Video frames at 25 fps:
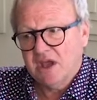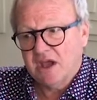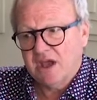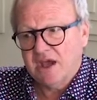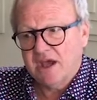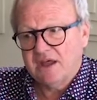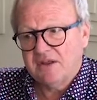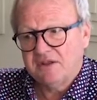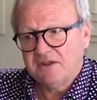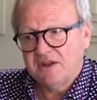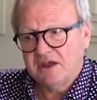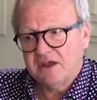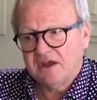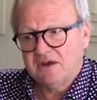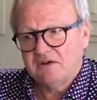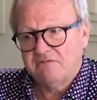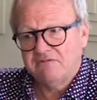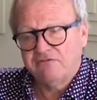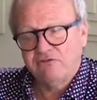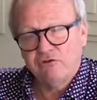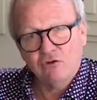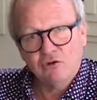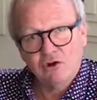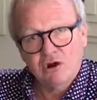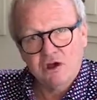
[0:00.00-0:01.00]
And then
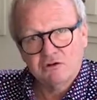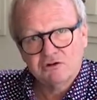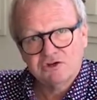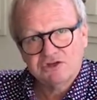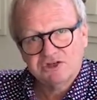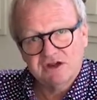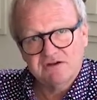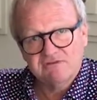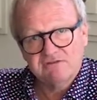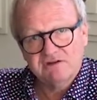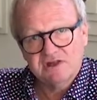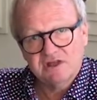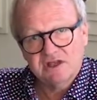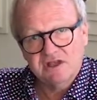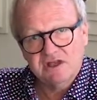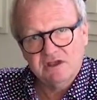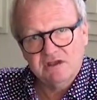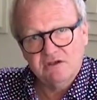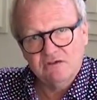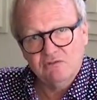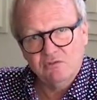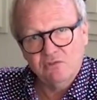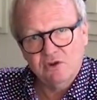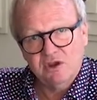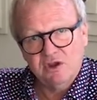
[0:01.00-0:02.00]
for
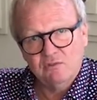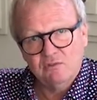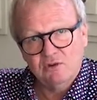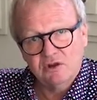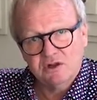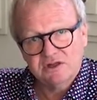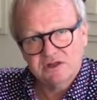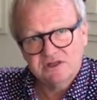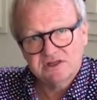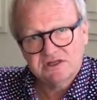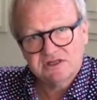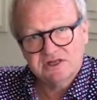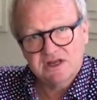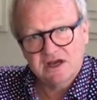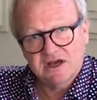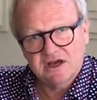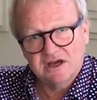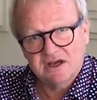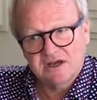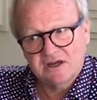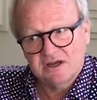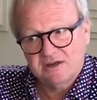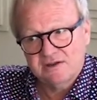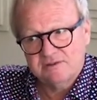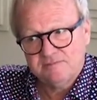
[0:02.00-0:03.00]
longevity, we will
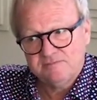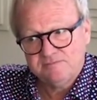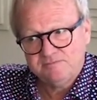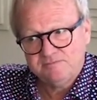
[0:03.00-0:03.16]
decide.